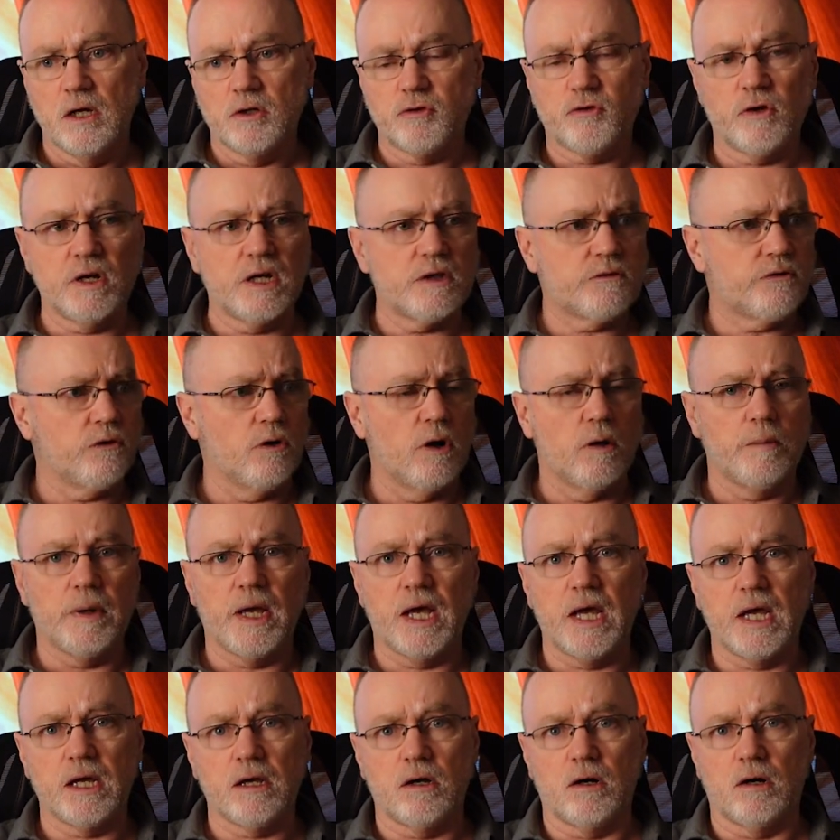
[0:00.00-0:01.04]
transformer
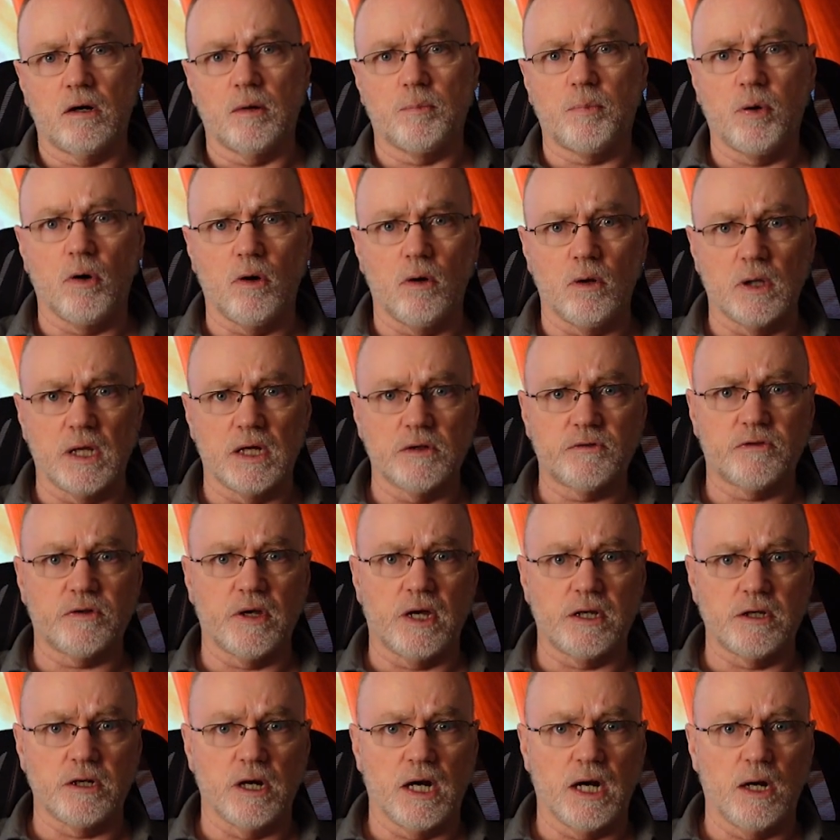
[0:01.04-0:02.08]
hanging on a pole
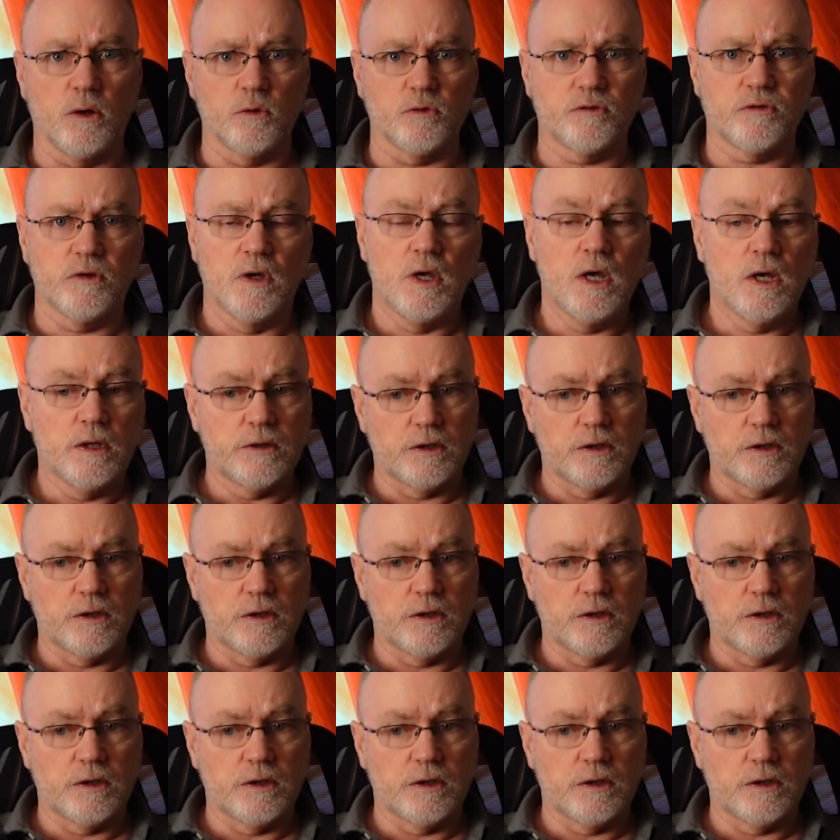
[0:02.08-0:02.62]
outside your house,